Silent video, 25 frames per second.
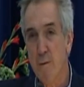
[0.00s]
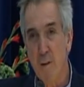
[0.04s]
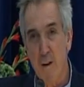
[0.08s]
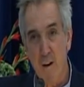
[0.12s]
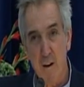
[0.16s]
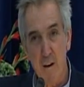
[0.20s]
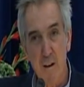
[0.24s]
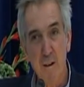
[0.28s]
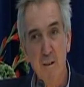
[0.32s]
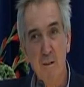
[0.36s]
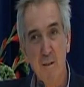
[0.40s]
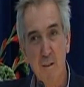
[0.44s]

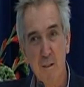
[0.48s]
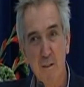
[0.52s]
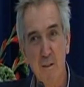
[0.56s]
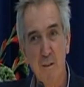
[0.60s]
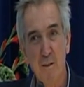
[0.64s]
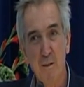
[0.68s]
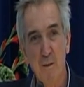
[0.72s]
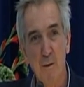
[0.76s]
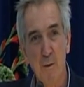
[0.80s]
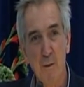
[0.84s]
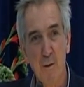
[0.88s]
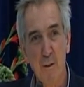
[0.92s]
their eating
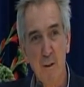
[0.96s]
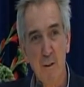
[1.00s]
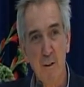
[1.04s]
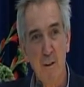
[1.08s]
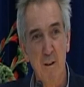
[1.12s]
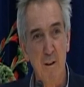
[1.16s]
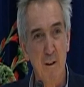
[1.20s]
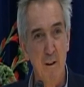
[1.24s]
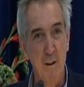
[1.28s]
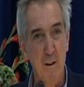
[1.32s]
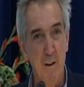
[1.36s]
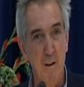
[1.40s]
disorder
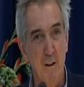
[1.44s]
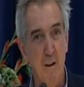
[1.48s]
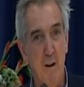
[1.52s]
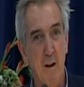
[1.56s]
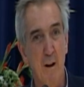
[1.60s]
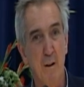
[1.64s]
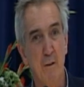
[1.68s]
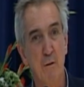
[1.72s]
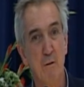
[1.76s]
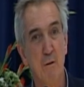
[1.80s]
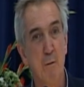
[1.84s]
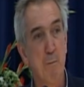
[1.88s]

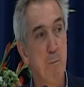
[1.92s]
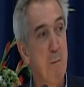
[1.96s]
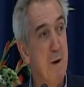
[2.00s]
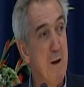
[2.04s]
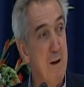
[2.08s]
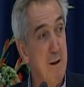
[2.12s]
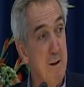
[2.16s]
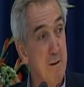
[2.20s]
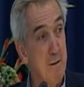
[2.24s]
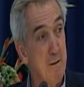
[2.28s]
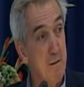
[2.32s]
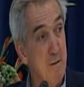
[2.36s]
and
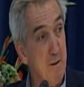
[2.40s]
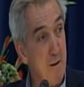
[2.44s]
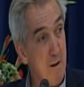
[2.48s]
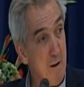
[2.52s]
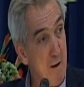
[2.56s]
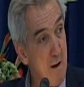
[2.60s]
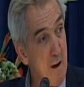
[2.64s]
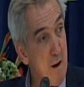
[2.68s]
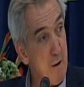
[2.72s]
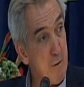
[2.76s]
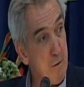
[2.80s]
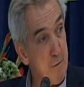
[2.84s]
remained
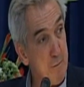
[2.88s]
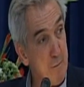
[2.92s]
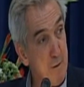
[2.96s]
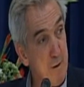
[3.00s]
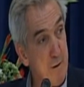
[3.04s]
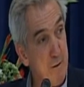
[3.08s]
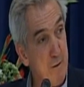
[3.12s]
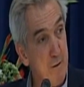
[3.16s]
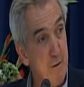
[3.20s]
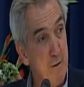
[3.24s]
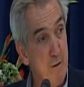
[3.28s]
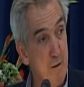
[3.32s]
out of
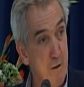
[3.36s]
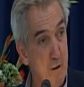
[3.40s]
it